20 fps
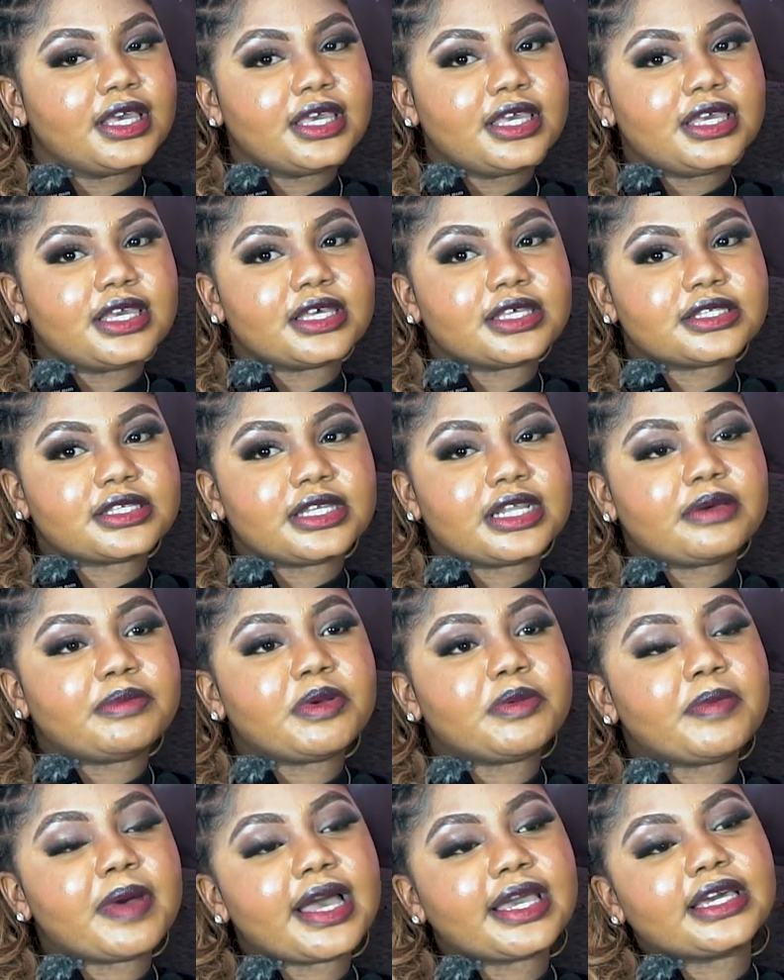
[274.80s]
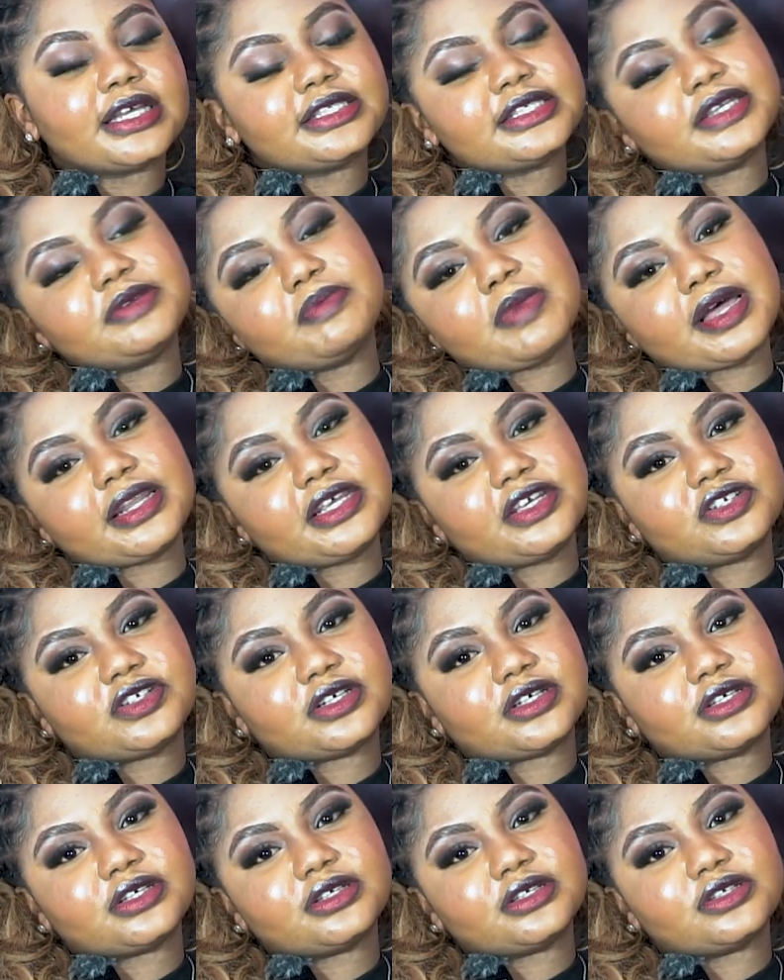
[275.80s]
Yes, and I'm a marketing
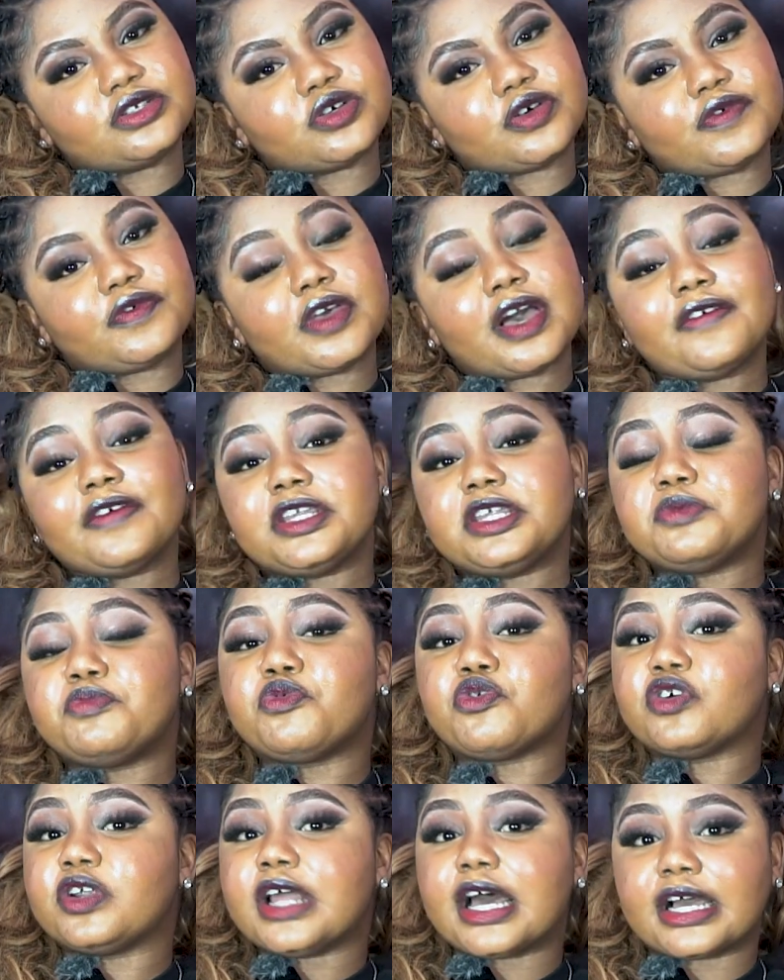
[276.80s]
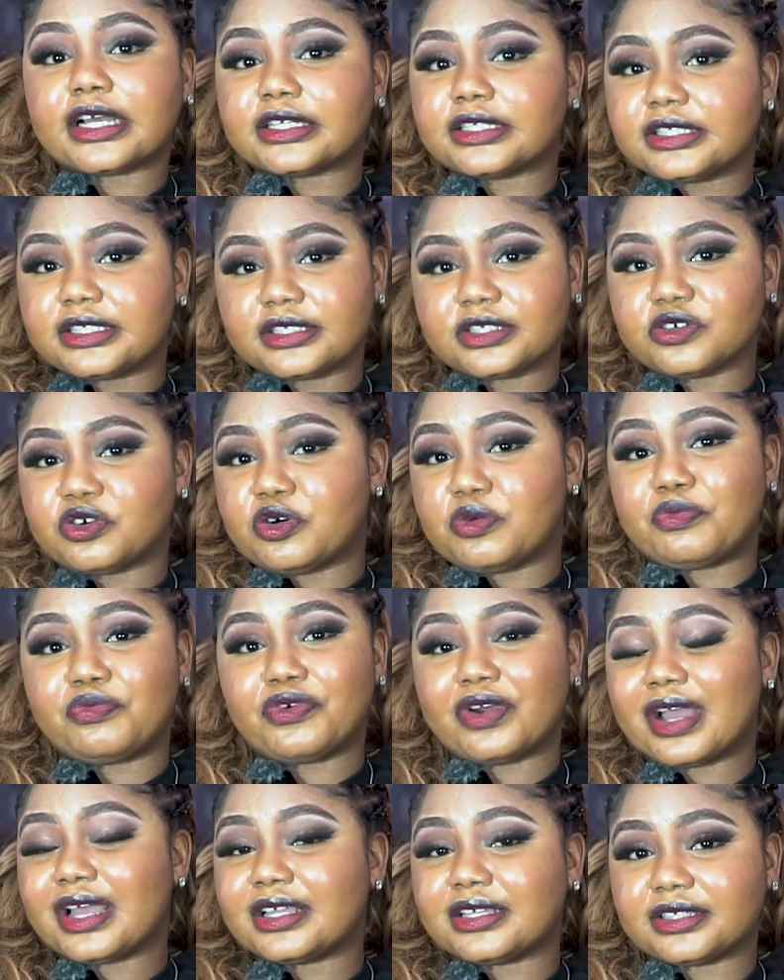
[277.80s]
manager. So if you have any products or
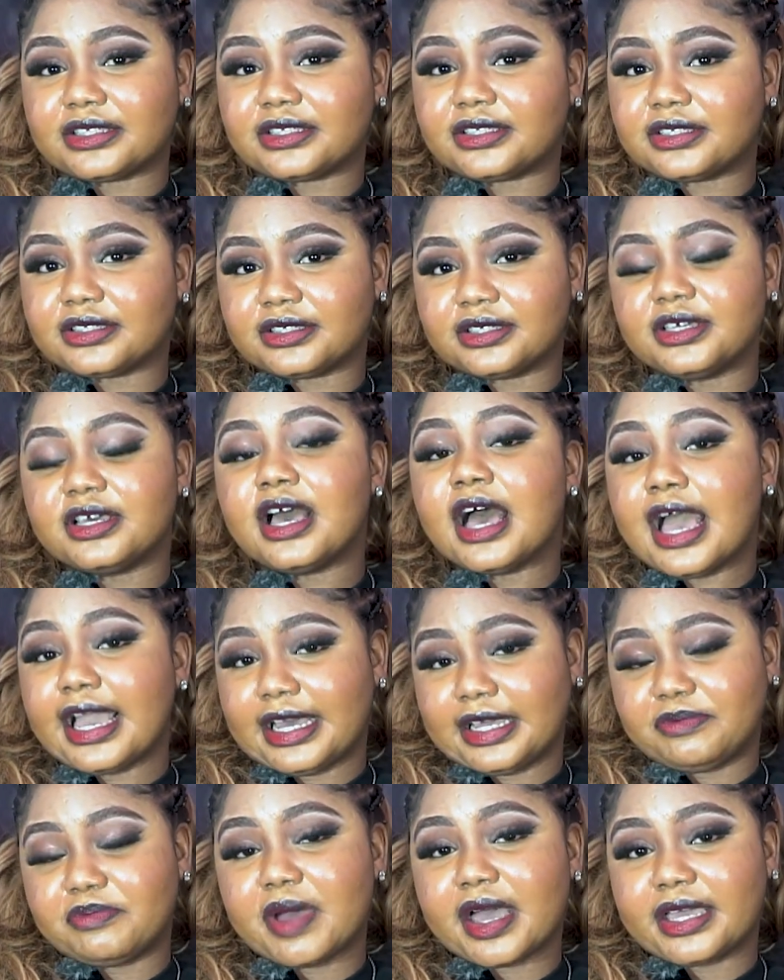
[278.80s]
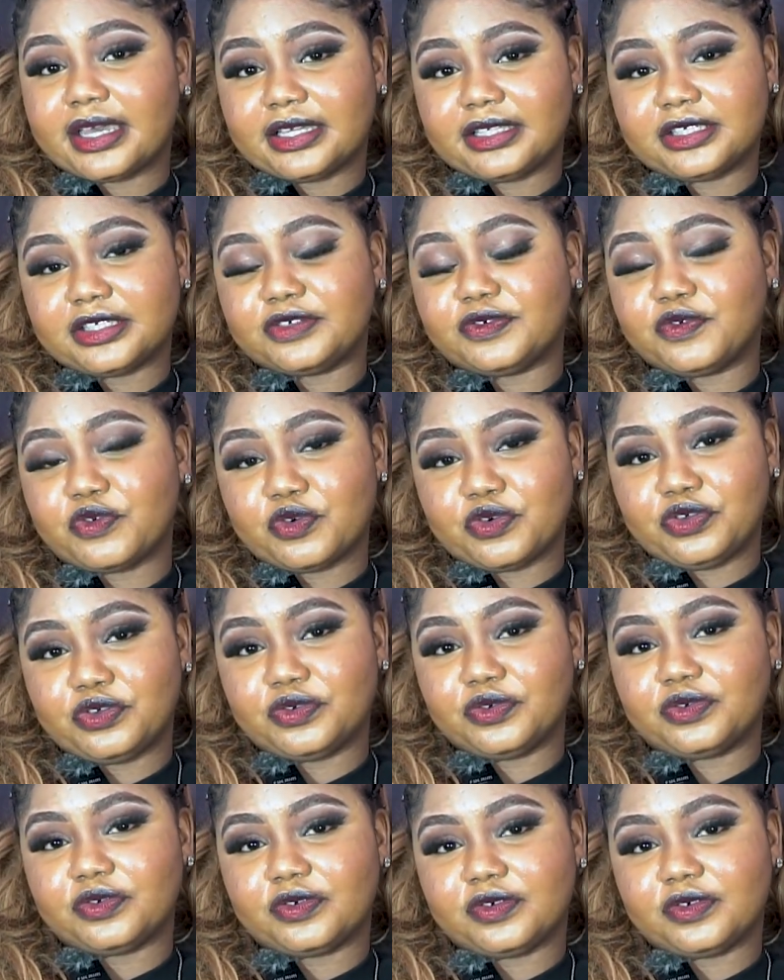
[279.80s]
brands, I can market it for you.